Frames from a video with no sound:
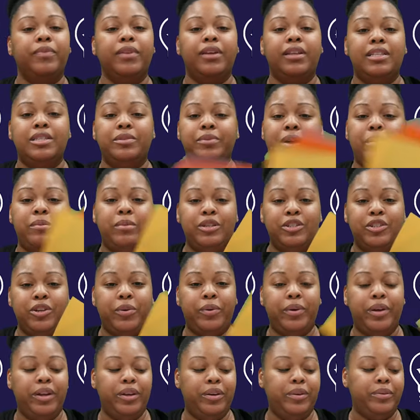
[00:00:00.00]
That's what I'll be
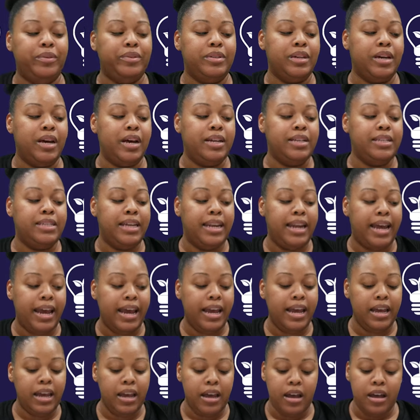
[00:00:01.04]
showing you to cut
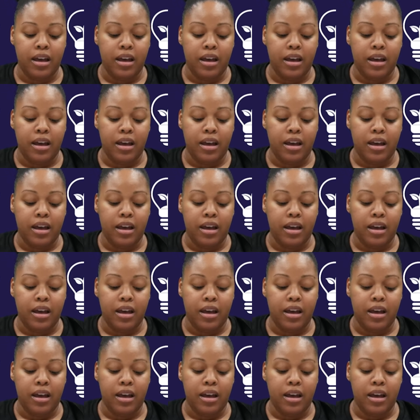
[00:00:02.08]
today.